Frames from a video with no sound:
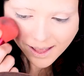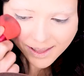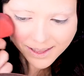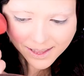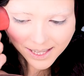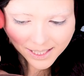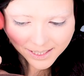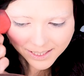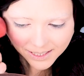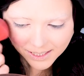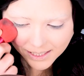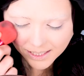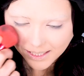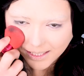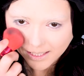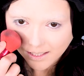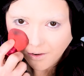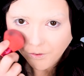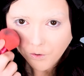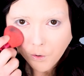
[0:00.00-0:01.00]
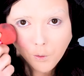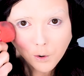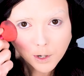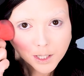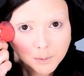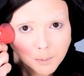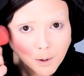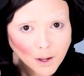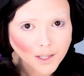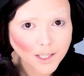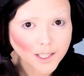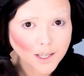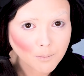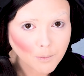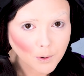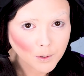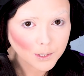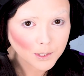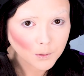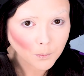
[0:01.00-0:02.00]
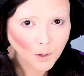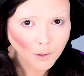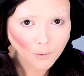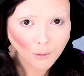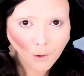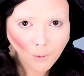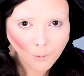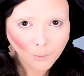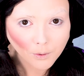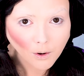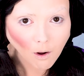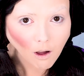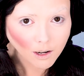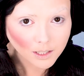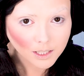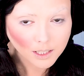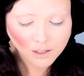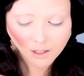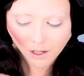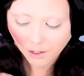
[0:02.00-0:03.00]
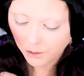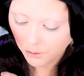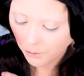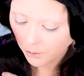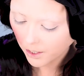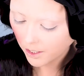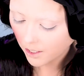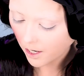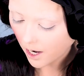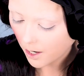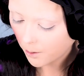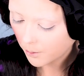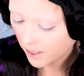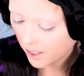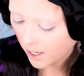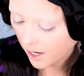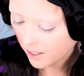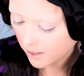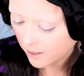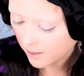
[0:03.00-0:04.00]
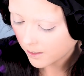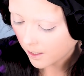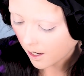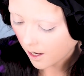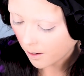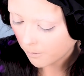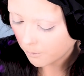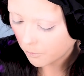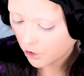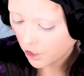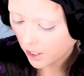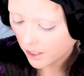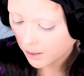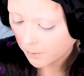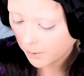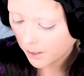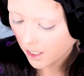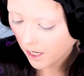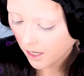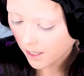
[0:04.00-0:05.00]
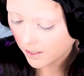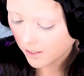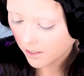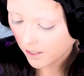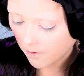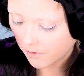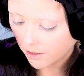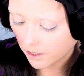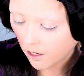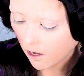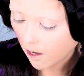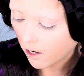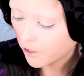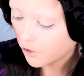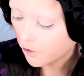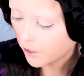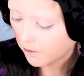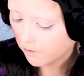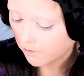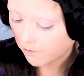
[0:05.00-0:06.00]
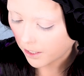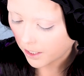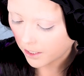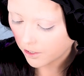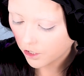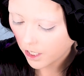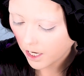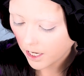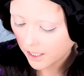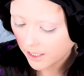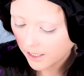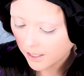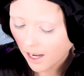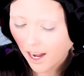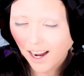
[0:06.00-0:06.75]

This is, of course, probably the most well-known haunted doll story, I would guess, um, just because of the Conjuring franchise.